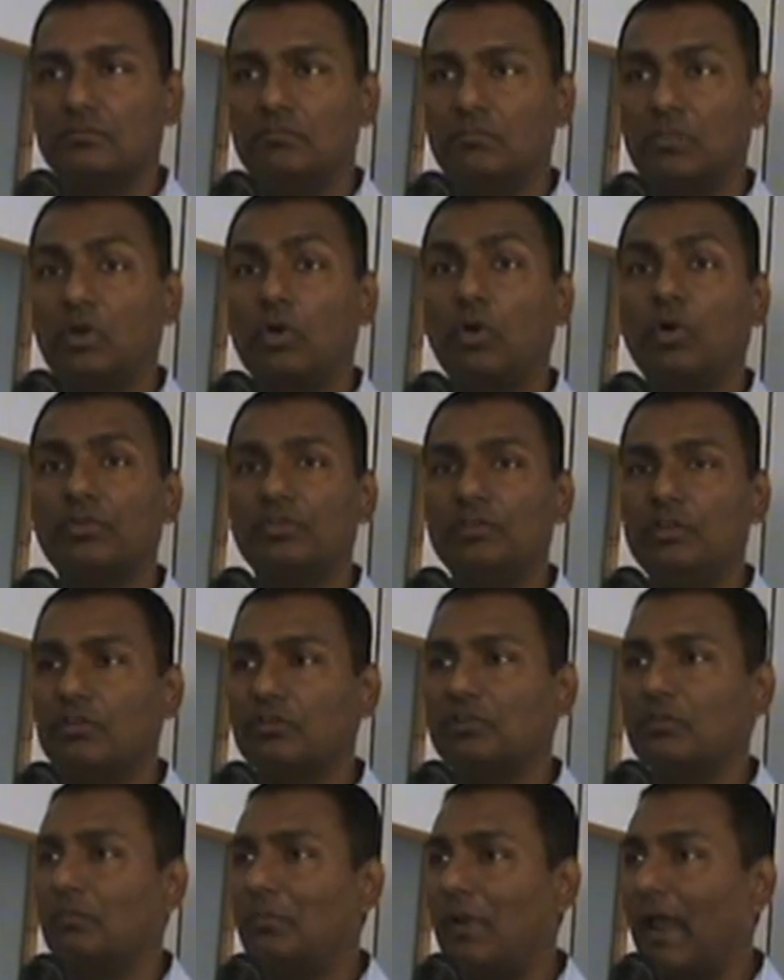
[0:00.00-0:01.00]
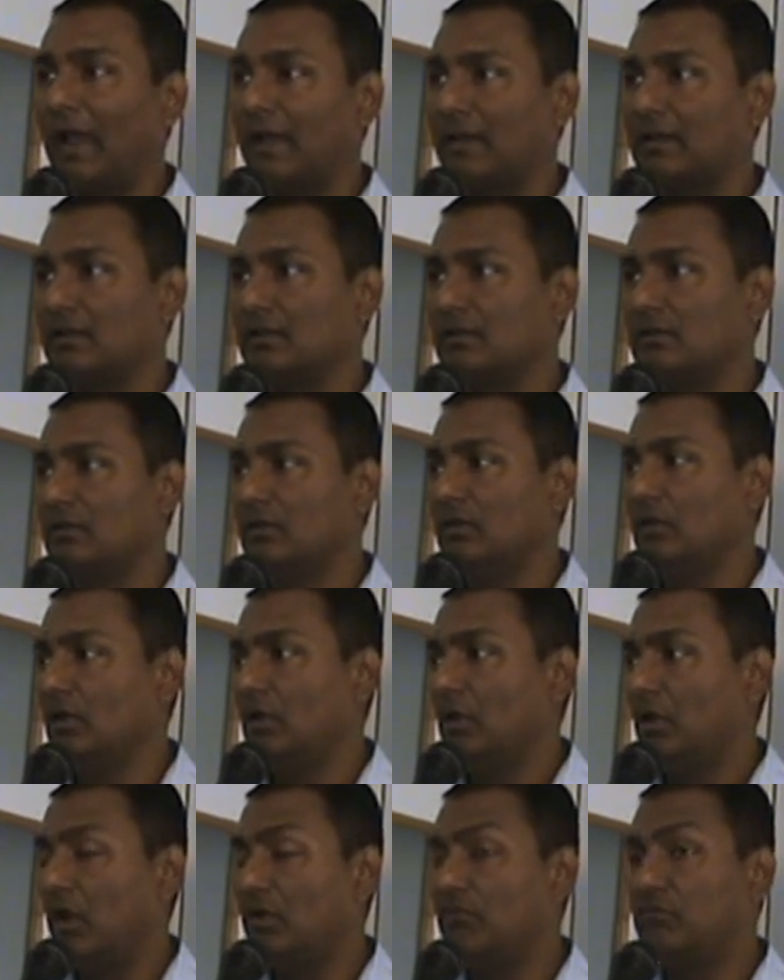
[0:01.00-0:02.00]
because he was a black.
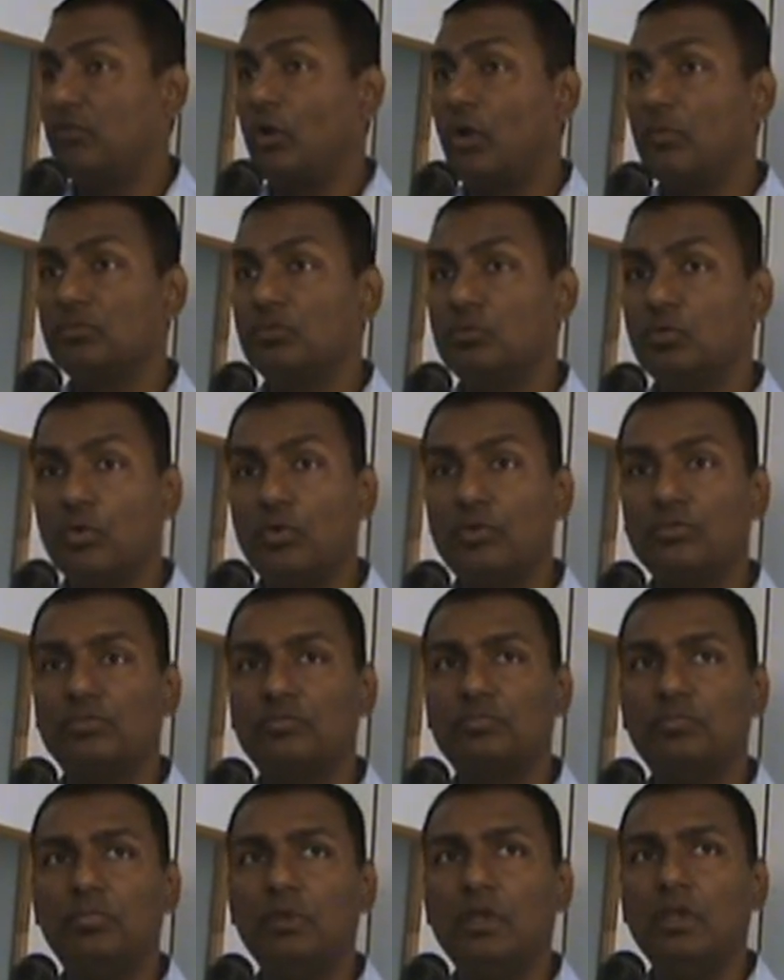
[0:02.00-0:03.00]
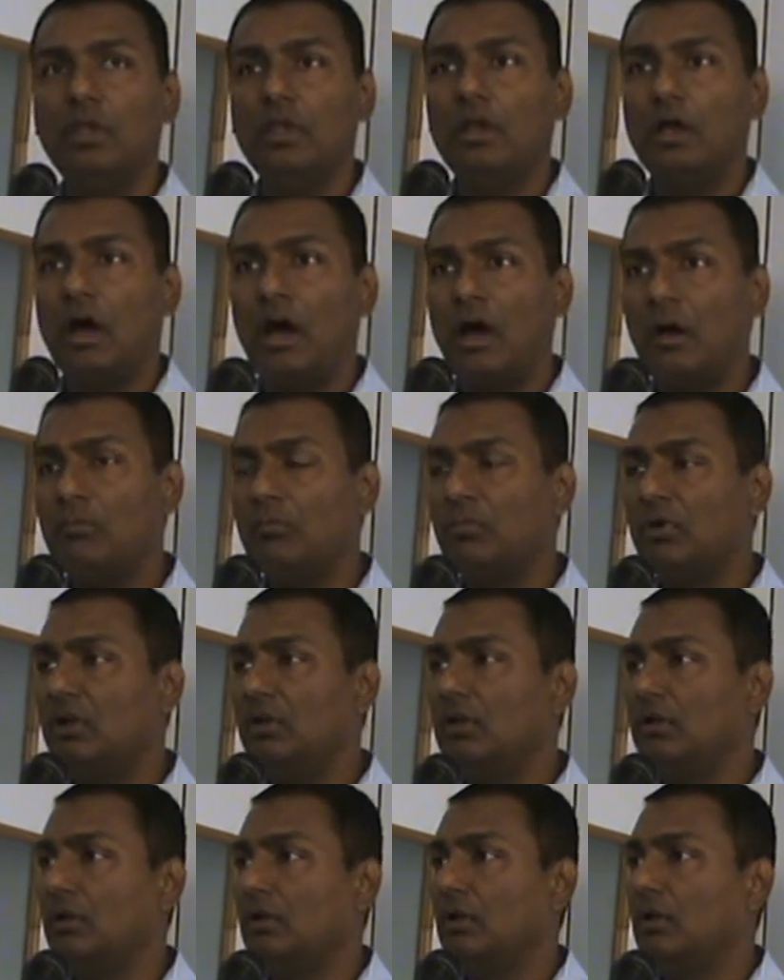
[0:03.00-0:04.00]
And from those
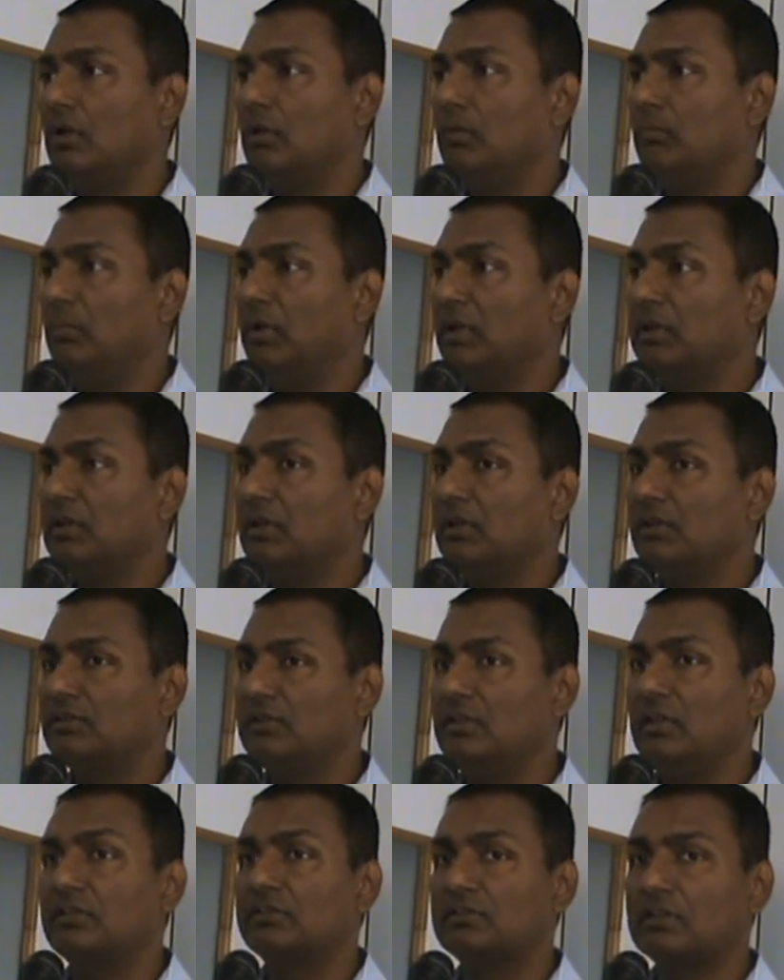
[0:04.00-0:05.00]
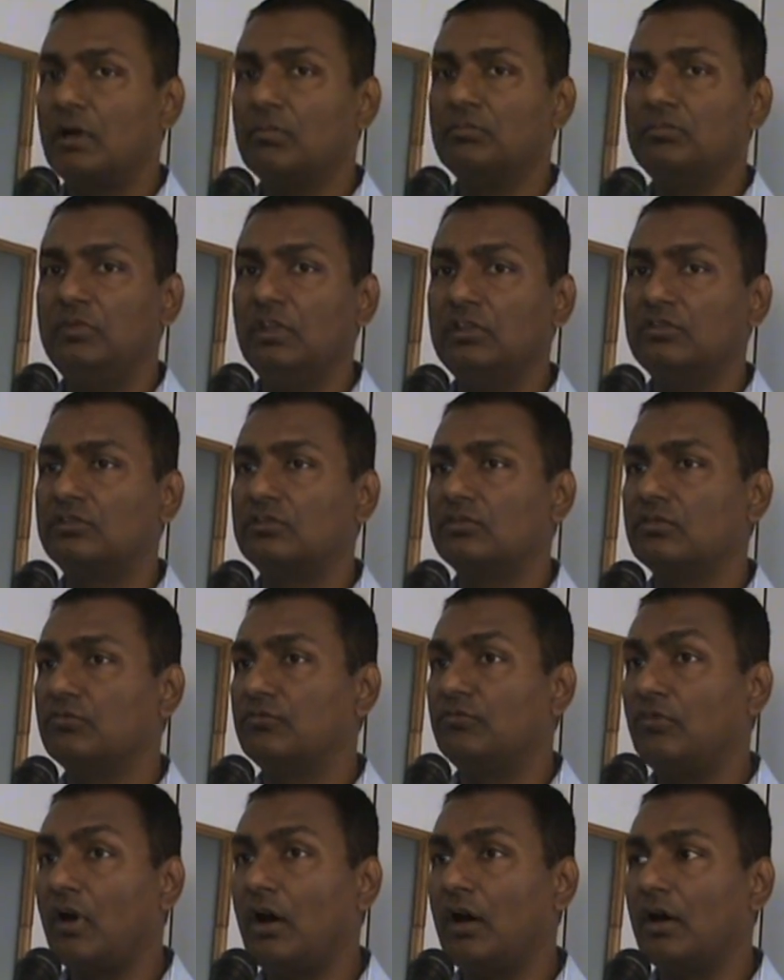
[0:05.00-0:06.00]
humble beginnings he has come this
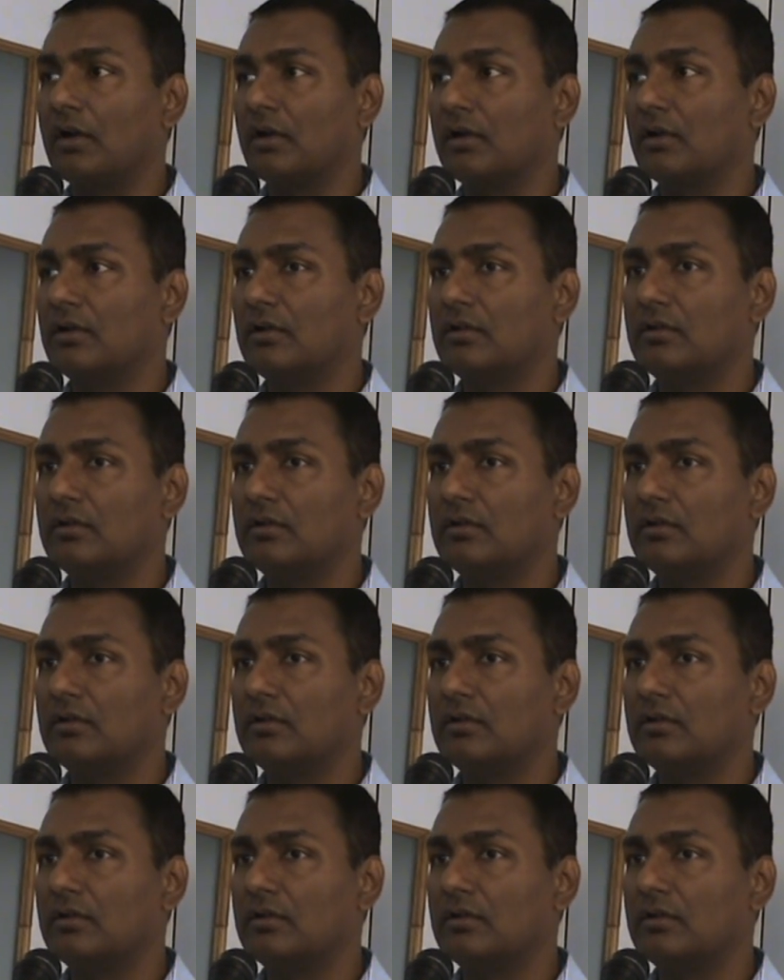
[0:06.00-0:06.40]
far.